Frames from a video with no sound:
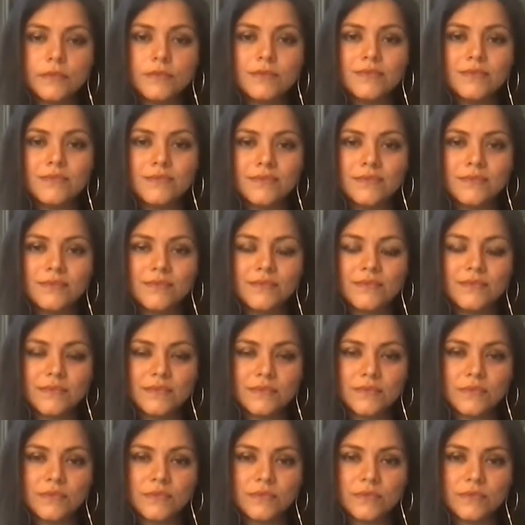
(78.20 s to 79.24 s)

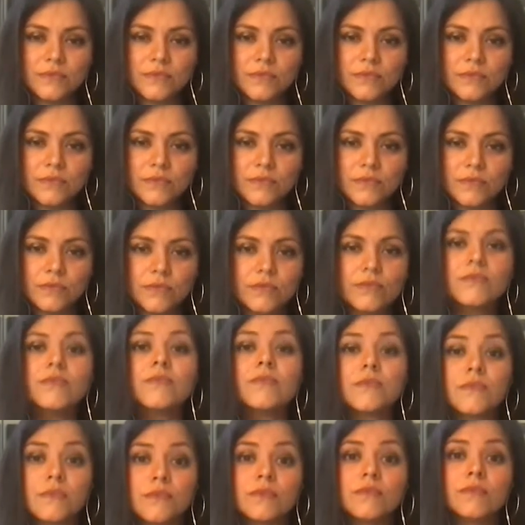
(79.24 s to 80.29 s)

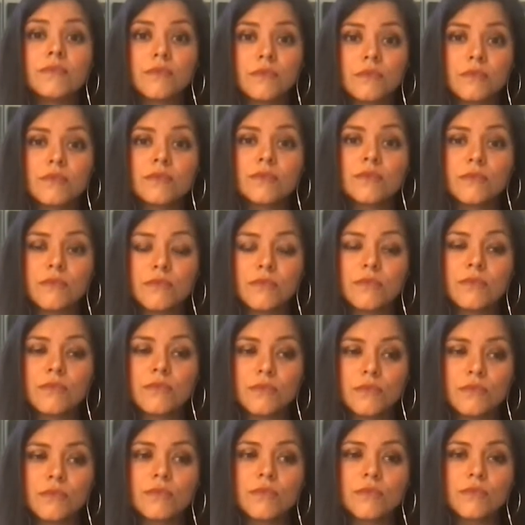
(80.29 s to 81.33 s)

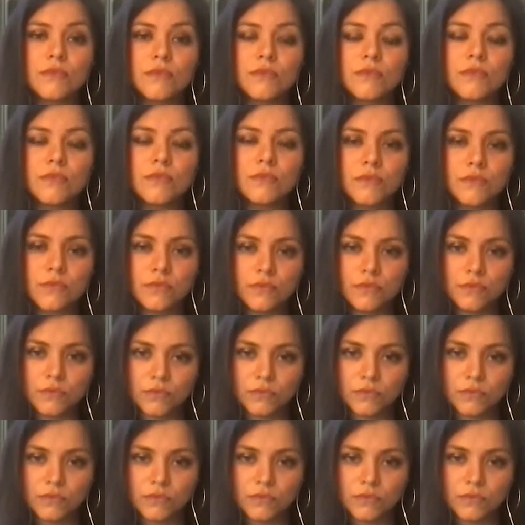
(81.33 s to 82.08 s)
No words are spoken by the person on screen.